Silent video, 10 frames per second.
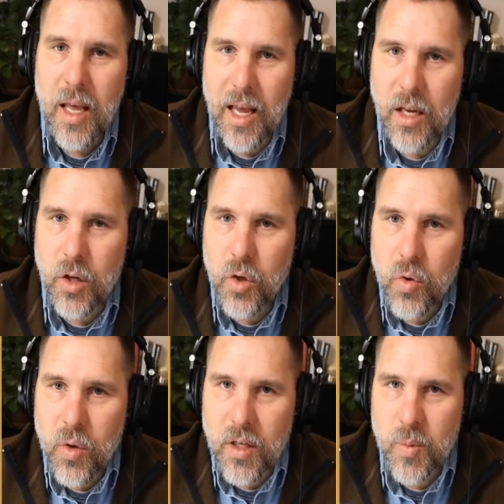and
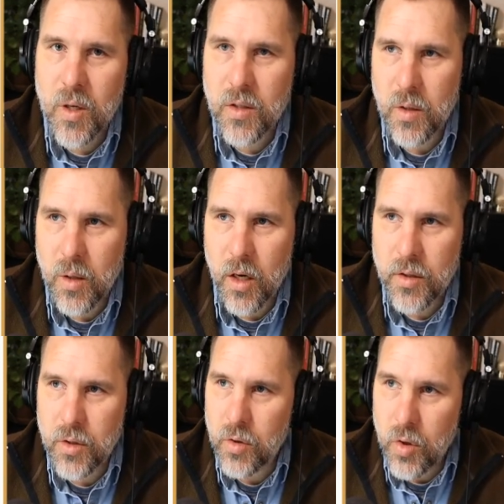you experience a
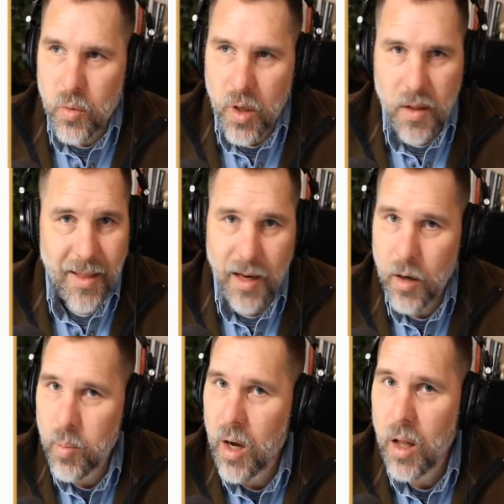lawsuit, you want
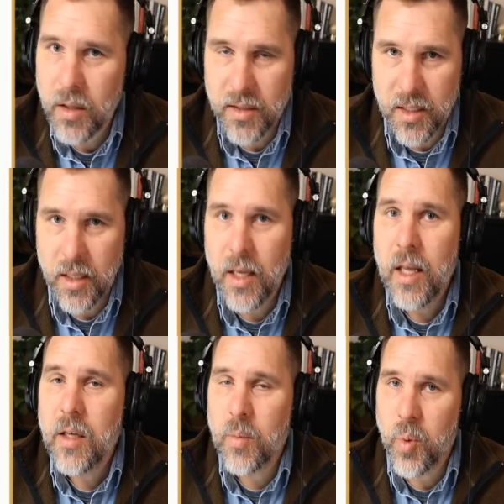their policy
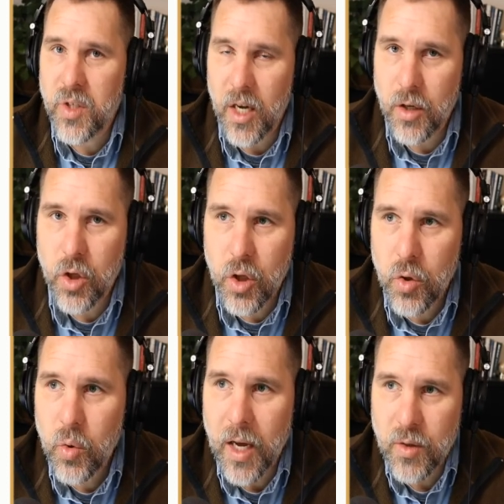to protect
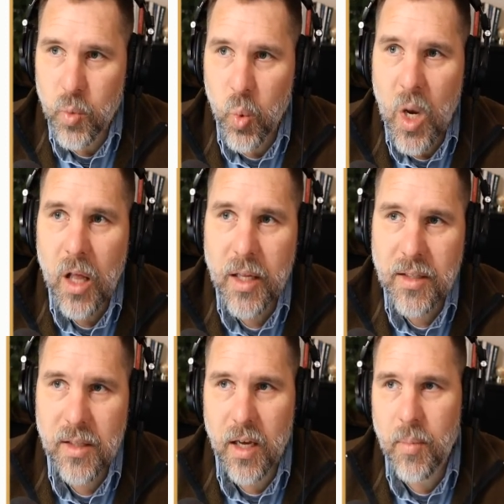you as well
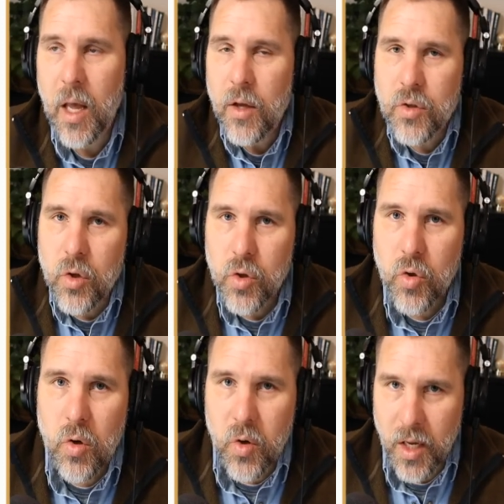as them so
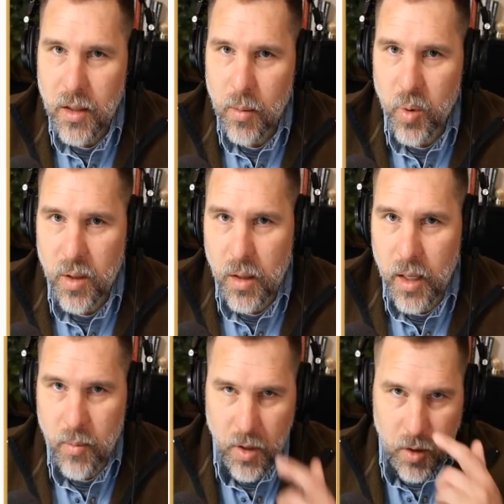you don't end up with a
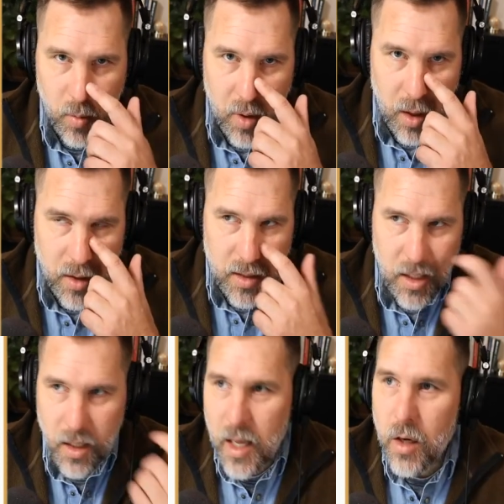claim on your
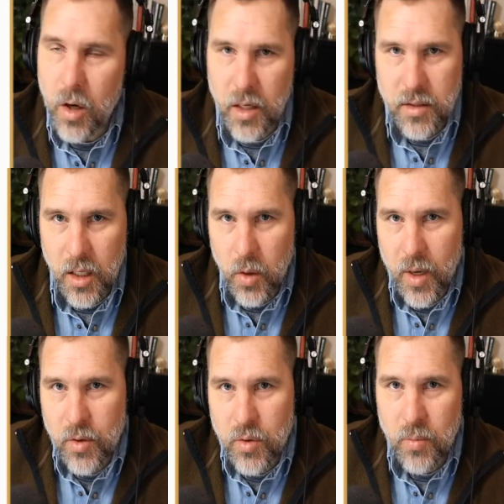policy costing you
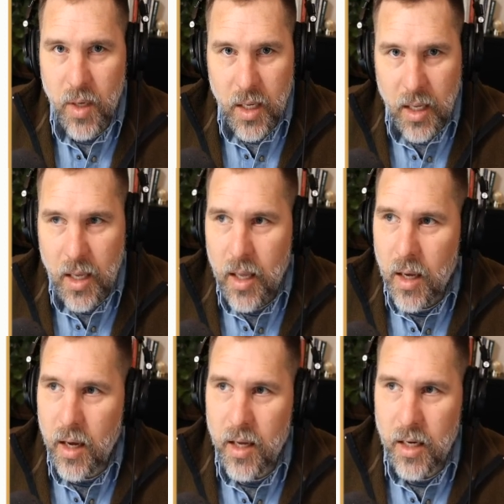extra money
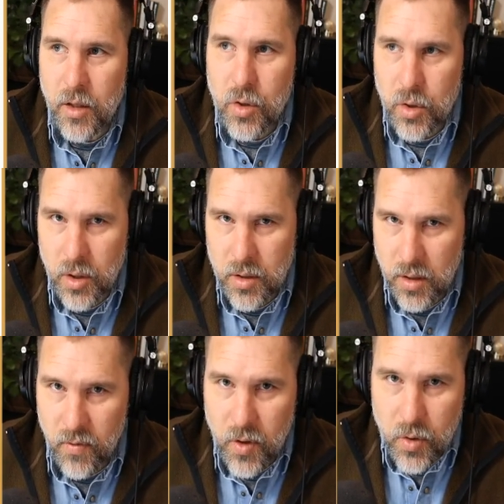in insurance in
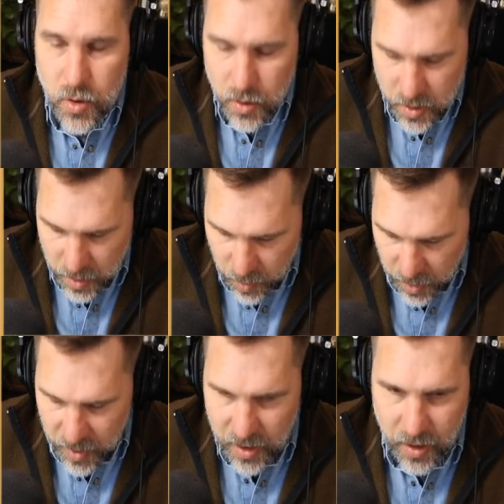the future simply
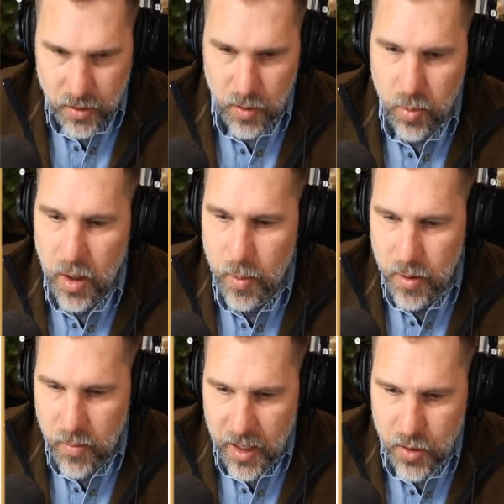because your property
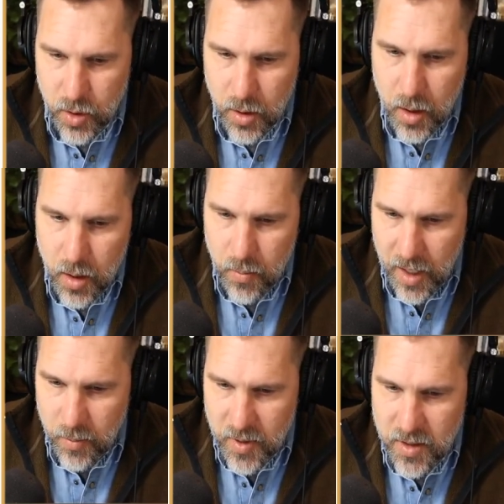manager
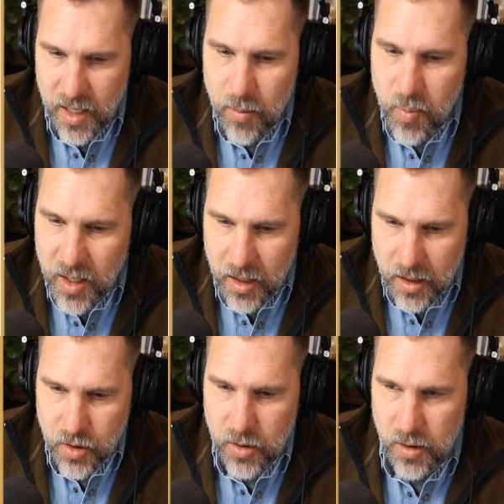made a mistake. Being an
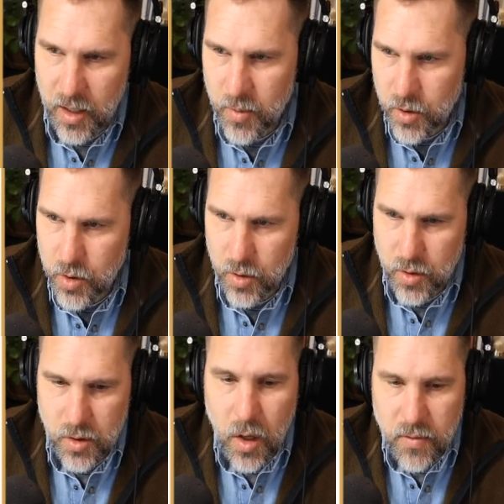additional named insured
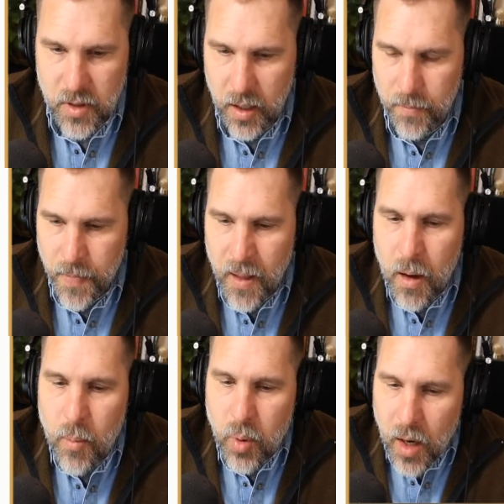solves that.
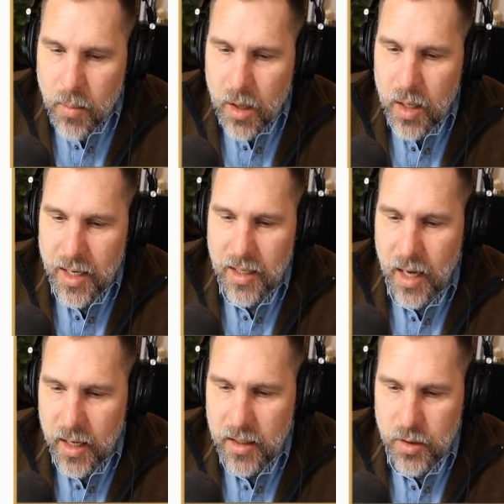Primary and
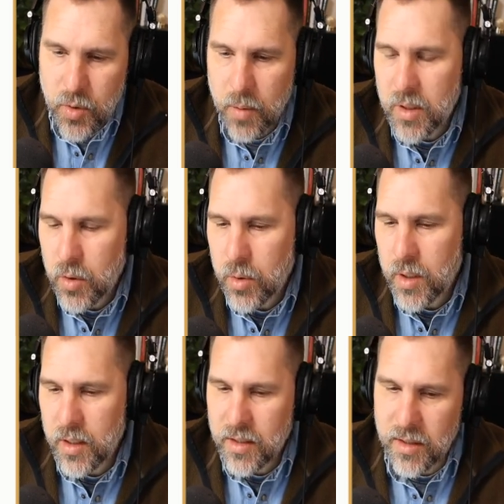
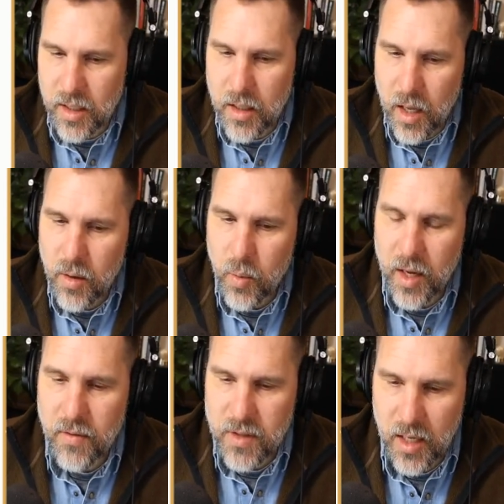non-contributory, this is another
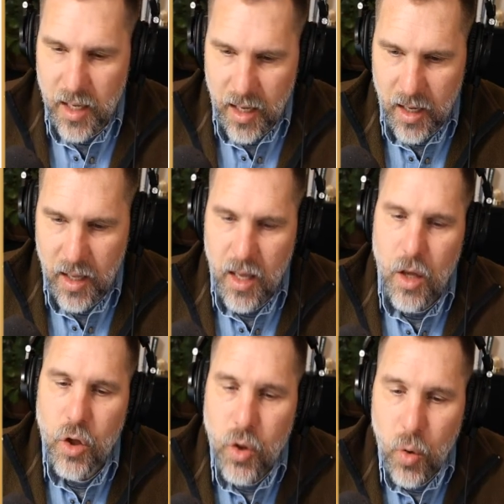way of saying, hey,
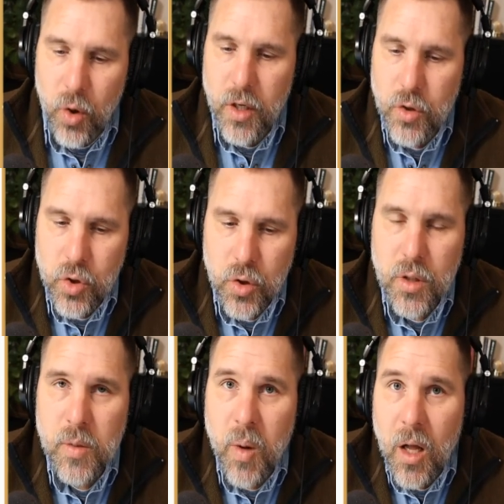your
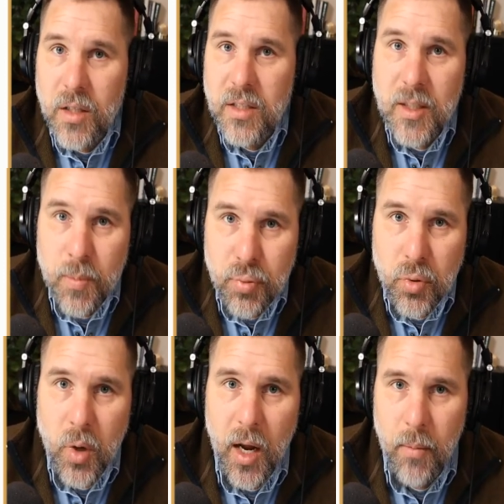insurance policy is
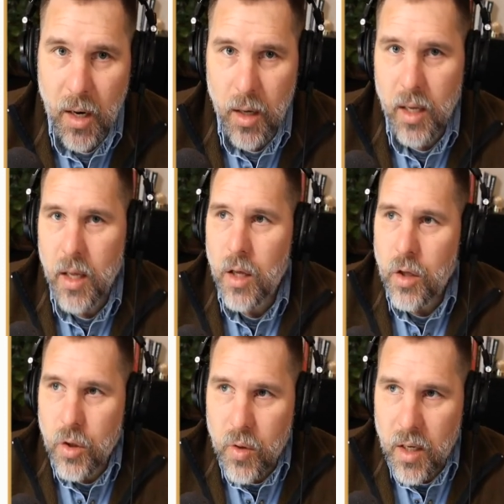primary.
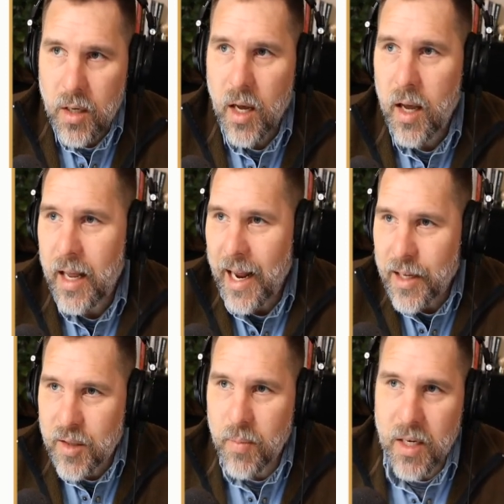You cannot
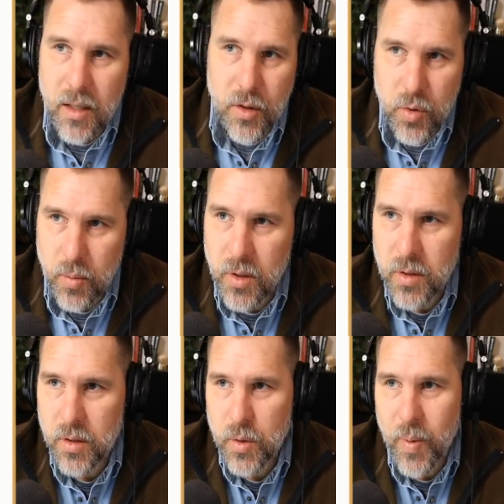ask me to contribute to this